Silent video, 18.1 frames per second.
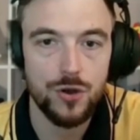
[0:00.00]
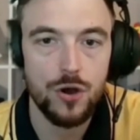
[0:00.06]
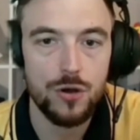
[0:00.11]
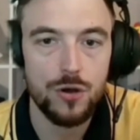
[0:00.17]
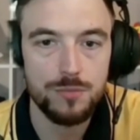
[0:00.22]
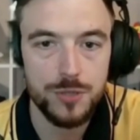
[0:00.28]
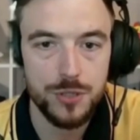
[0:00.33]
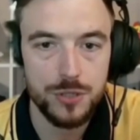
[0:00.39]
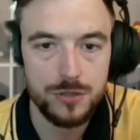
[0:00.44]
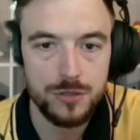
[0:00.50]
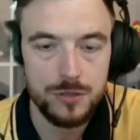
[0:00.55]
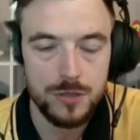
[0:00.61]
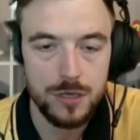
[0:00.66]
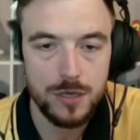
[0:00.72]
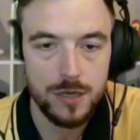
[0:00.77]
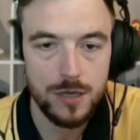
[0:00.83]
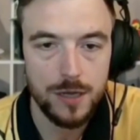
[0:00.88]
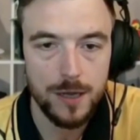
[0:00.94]
option,
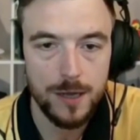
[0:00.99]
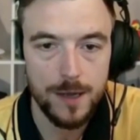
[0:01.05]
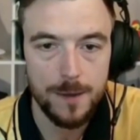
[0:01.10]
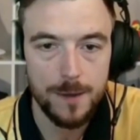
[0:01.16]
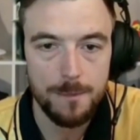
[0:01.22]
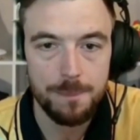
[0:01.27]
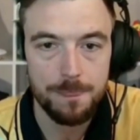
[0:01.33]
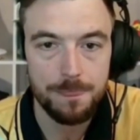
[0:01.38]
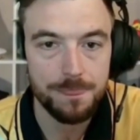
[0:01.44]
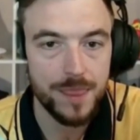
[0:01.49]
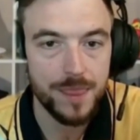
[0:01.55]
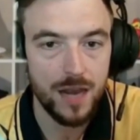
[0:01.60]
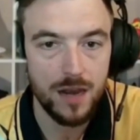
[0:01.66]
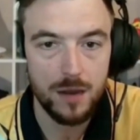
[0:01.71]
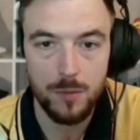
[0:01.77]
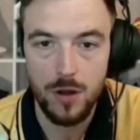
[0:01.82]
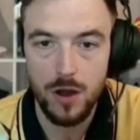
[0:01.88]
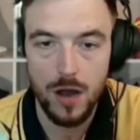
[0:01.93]

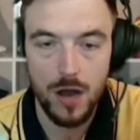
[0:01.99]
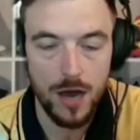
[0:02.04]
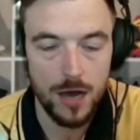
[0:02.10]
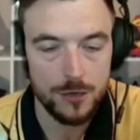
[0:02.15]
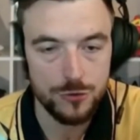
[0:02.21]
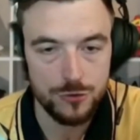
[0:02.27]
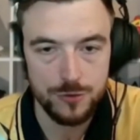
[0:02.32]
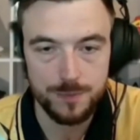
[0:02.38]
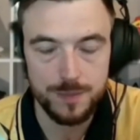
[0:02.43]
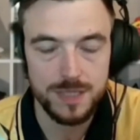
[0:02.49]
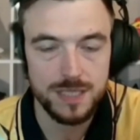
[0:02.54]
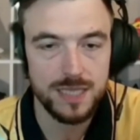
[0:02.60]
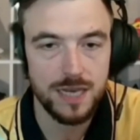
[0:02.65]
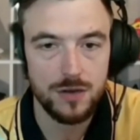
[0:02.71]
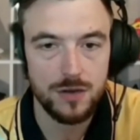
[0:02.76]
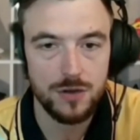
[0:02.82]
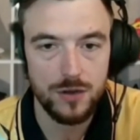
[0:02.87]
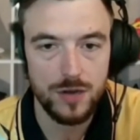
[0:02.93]
then I'm
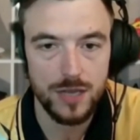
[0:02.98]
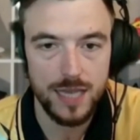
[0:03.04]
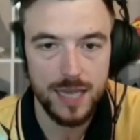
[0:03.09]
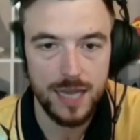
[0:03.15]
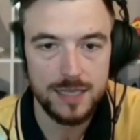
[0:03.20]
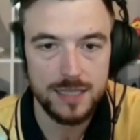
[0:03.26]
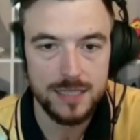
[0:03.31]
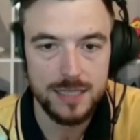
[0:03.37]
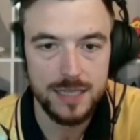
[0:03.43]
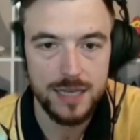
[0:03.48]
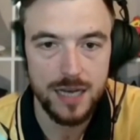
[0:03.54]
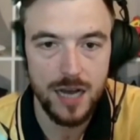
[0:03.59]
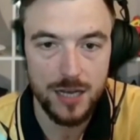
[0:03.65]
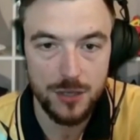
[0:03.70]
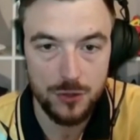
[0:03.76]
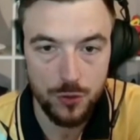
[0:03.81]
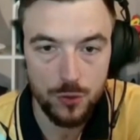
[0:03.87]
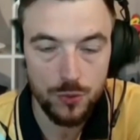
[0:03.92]
100% not against it.
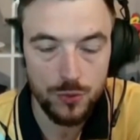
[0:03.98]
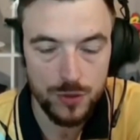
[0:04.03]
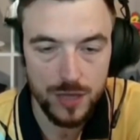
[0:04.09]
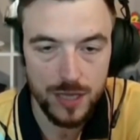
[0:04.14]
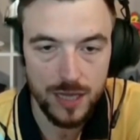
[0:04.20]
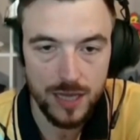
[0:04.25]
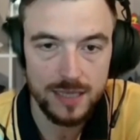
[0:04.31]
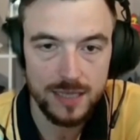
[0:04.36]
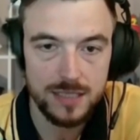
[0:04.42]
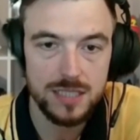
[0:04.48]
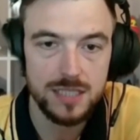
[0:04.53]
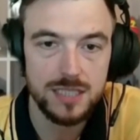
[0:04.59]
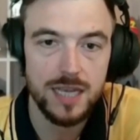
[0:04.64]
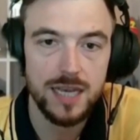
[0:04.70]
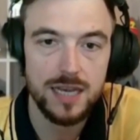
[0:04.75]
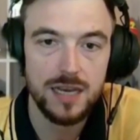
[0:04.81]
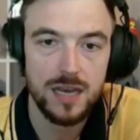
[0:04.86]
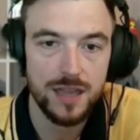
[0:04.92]
I do think, as I
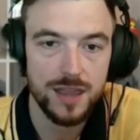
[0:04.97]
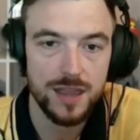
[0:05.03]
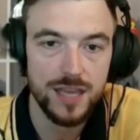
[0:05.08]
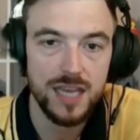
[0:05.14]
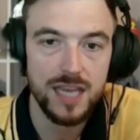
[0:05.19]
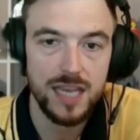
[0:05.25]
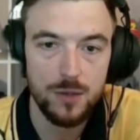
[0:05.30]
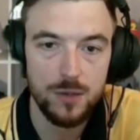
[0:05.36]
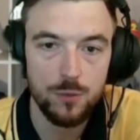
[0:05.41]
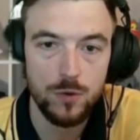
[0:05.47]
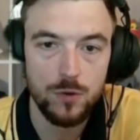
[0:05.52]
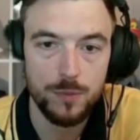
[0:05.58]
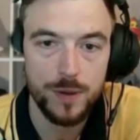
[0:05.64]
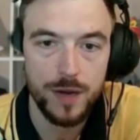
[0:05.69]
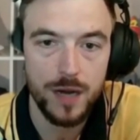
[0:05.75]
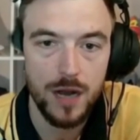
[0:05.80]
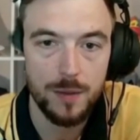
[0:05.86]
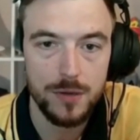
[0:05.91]
said, I think he will
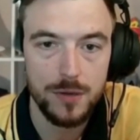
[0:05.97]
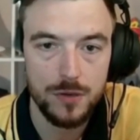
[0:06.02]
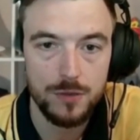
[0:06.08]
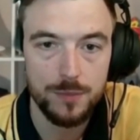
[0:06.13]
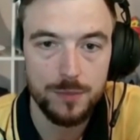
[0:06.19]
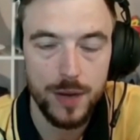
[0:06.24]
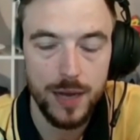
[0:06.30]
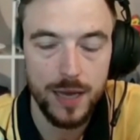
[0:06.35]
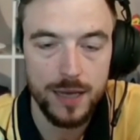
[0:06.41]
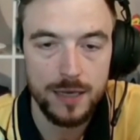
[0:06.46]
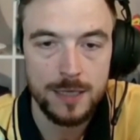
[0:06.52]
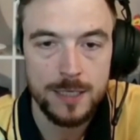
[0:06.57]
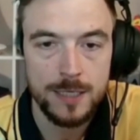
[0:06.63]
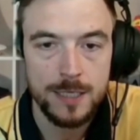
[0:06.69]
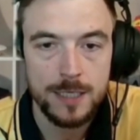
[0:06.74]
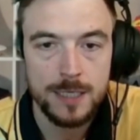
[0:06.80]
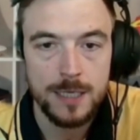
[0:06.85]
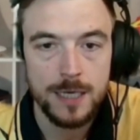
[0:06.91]
become a good player.
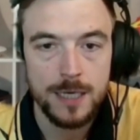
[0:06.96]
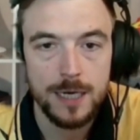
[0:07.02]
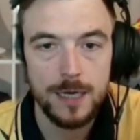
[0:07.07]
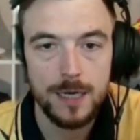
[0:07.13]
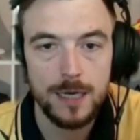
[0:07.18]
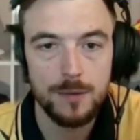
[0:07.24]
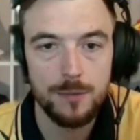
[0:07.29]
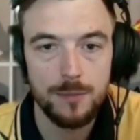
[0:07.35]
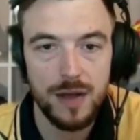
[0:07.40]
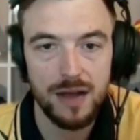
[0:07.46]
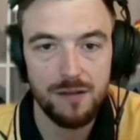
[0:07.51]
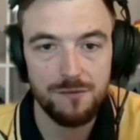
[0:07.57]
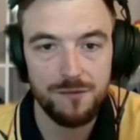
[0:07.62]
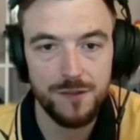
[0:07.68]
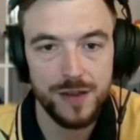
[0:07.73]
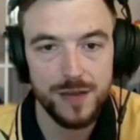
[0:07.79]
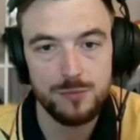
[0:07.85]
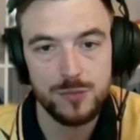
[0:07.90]
And
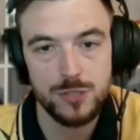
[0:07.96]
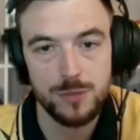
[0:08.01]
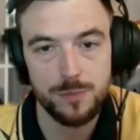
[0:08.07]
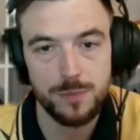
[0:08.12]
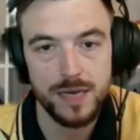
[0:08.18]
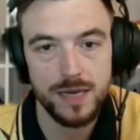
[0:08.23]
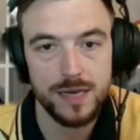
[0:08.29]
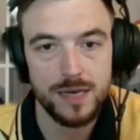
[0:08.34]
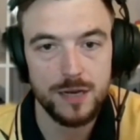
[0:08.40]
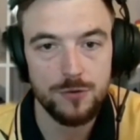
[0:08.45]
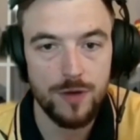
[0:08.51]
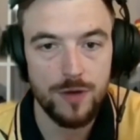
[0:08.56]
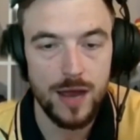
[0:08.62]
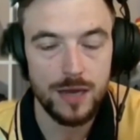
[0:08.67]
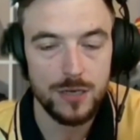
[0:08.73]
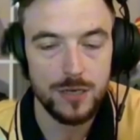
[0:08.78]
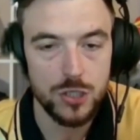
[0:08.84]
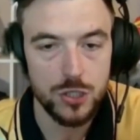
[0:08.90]
for him to be in and
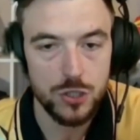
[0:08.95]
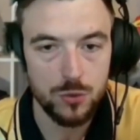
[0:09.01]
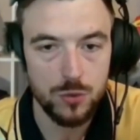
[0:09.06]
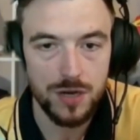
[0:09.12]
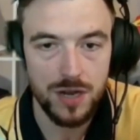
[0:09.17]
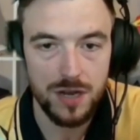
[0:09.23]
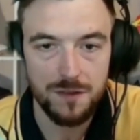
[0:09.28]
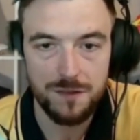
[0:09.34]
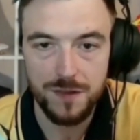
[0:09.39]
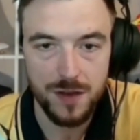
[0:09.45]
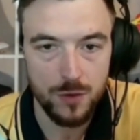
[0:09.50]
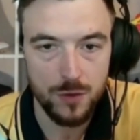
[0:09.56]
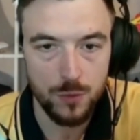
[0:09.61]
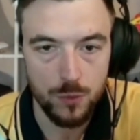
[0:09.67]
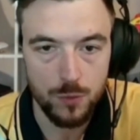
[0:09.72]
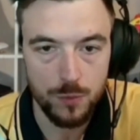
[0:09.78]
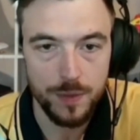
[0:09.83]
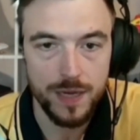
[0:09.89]
around the squad, I think
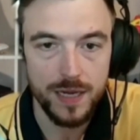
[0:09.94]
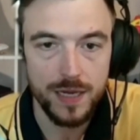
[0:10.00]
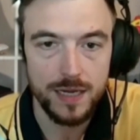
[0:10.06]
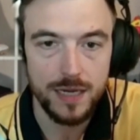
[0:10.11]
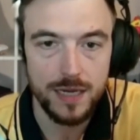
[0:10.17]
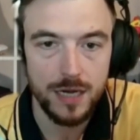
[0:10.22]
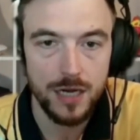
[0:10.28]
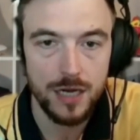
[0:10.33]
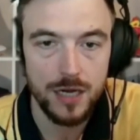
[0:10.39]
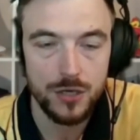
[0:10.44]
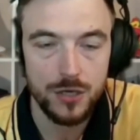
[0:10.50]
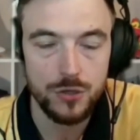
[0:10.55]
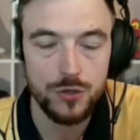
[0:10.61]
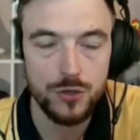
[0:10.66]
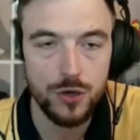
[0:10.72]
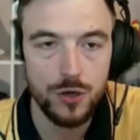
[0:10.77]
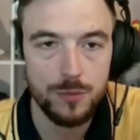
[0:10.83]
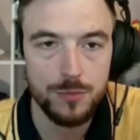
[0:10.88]
will be a
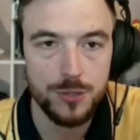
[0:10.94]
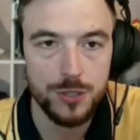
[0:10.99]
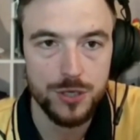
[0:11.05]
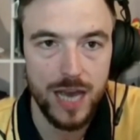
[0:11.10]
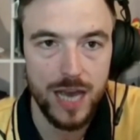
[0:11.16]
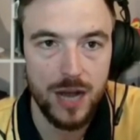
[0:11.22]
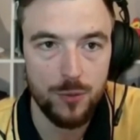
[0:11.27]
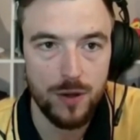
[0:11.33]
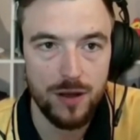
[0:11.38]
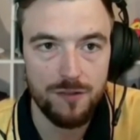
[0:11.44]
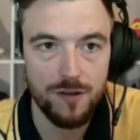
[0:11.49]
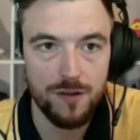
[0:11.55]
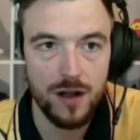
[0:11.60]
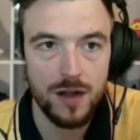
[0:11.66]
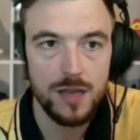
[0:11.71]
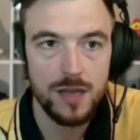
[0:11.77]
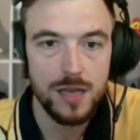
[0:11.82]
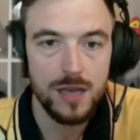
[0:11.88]
good option.
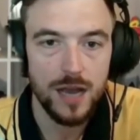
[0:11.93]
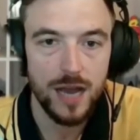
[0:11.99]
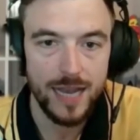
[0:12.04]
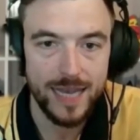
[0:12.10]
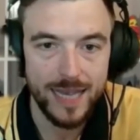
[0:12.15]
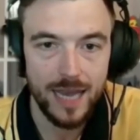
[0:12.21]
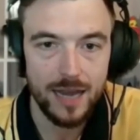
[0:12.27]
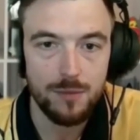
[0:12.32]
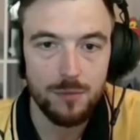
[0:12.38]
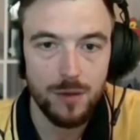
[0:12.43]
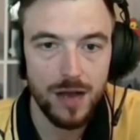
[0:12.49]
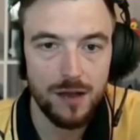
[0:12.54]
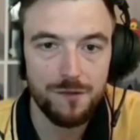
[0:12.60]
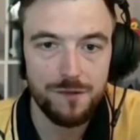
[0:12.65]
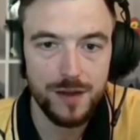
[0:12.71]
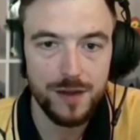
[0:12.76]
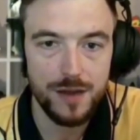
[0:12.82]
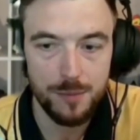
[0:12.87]
However, again, my
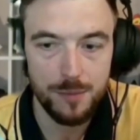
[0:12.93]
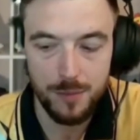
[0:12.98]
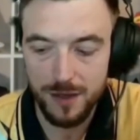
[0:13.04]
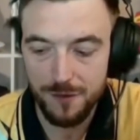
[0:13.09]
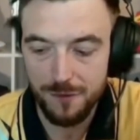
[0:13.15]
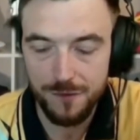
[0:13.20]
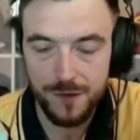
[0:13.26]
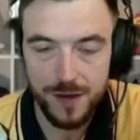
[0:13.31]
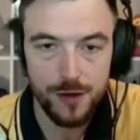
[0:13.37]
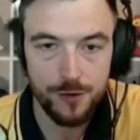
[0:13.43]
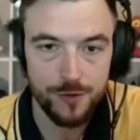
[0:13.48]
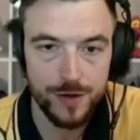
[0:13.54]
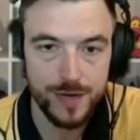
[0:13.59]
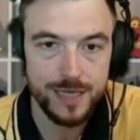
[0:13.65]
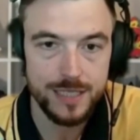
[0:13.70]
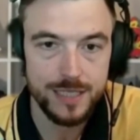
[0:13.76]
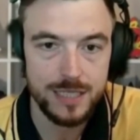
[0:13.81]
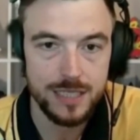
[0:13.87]

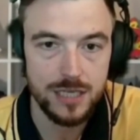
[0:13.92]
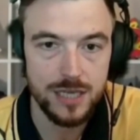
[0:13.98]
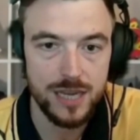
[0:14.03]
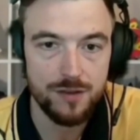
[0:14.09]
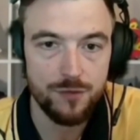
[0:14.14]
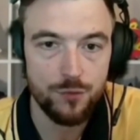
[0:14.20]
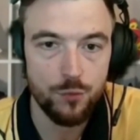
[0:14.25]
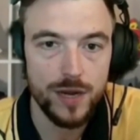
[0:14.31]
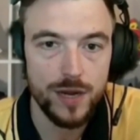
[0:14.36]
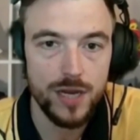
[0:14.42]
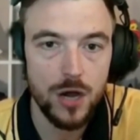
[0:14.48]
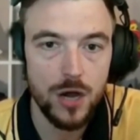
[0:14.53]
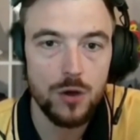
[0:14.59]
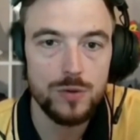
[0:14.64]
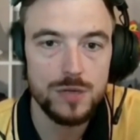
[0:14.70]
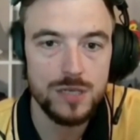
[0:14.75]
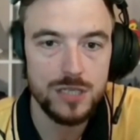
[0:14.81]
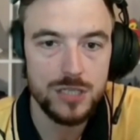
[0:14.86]
theory is that if we
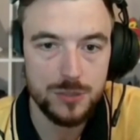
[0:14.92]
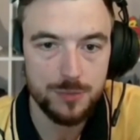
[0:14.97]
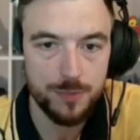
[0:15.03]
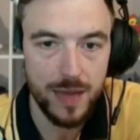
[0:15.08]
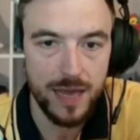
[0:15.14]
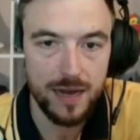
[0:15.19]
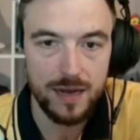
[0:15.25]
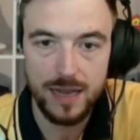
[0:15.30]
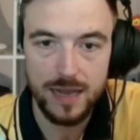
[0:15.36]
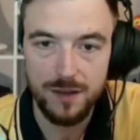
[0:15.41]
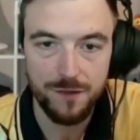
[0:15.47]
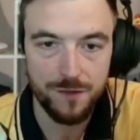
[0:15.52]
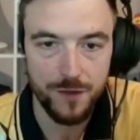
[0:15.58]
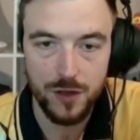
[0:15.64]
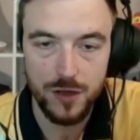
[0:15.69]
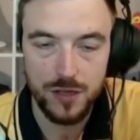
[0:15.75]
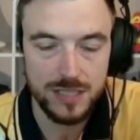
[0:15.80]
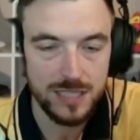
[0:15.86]
go and spend
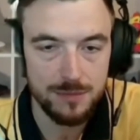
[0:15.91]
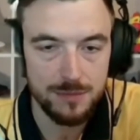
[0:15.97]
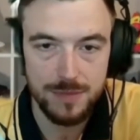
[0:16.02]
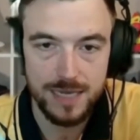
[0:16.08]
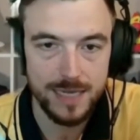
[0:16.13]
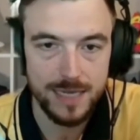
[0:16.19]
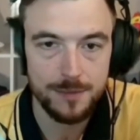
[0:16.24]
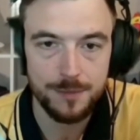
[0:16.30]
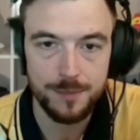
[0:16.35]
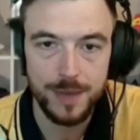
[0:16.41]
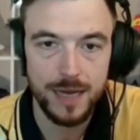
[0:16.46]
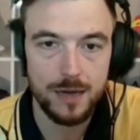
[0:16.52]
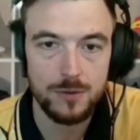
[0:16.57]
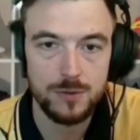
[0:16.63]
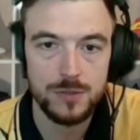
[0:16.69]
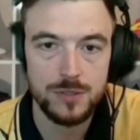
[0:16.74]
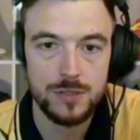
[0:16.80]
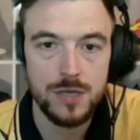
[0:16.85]
£30 million,
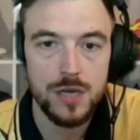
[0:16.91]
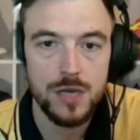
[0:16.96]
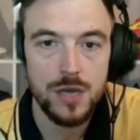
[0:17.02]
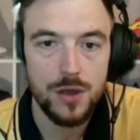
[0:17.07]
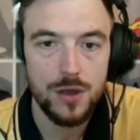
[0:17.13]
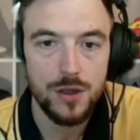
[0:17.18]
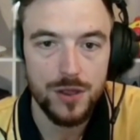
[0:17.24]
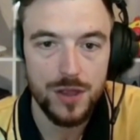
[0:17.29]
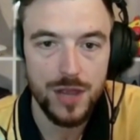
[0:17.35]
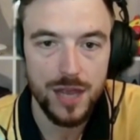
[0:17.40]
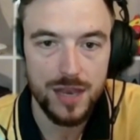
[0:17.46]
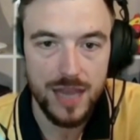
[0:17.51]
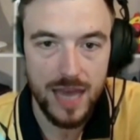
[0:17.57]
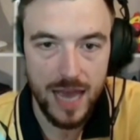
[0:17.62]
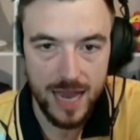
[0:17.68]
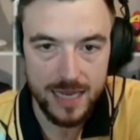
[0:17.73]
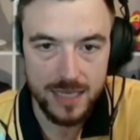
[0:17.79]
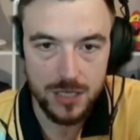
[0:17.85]
then
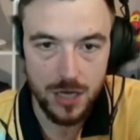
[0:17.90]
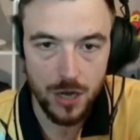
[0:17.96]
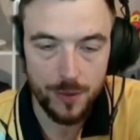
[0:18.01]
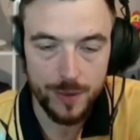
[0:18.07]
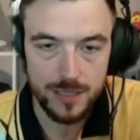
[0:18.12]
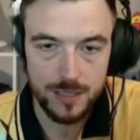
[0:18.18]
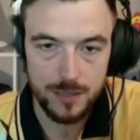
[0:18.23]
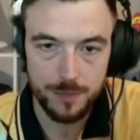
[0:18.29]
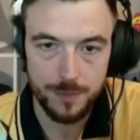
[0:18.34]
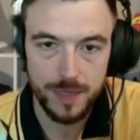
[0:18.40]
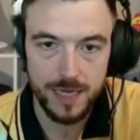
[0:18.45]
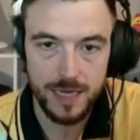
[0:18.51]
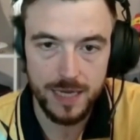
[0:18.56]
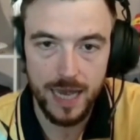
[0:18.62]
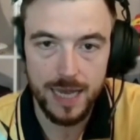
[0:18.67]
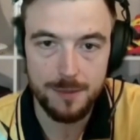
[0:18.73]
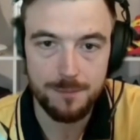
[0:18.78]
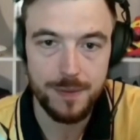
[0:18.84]
that is going to
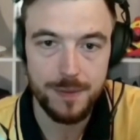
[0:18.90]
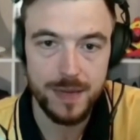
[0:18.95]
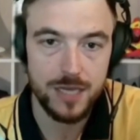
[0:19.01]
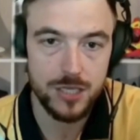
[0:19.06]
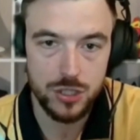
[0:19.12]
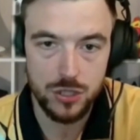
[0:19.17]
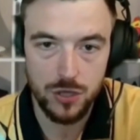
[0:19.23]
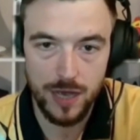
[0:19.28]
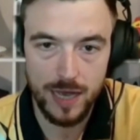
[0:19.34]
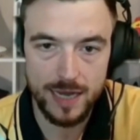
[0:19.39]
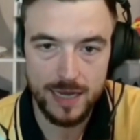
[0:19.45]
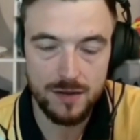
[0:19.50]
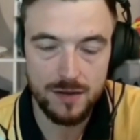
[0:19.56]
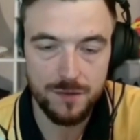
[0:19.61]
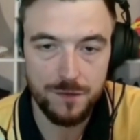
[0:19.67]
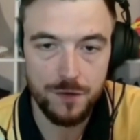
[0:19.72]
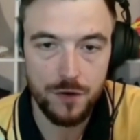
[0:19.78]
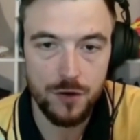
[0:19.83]
be a big
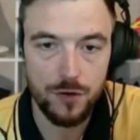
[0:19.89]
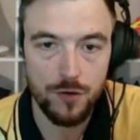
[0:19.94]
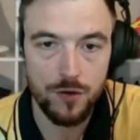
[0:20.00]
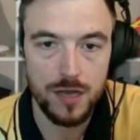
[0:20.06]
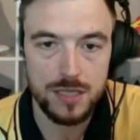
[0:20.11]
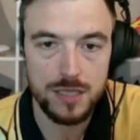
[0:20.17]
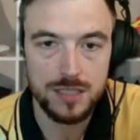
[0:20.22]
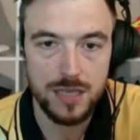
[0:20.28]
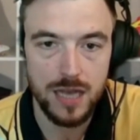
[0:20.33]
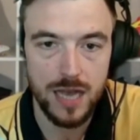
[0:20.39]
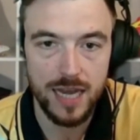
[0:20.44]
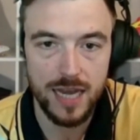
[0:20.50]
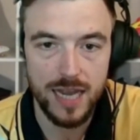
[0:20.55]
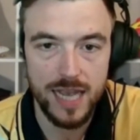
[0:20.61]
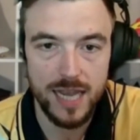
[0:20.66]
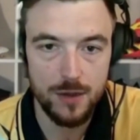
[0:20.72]
signing for us. And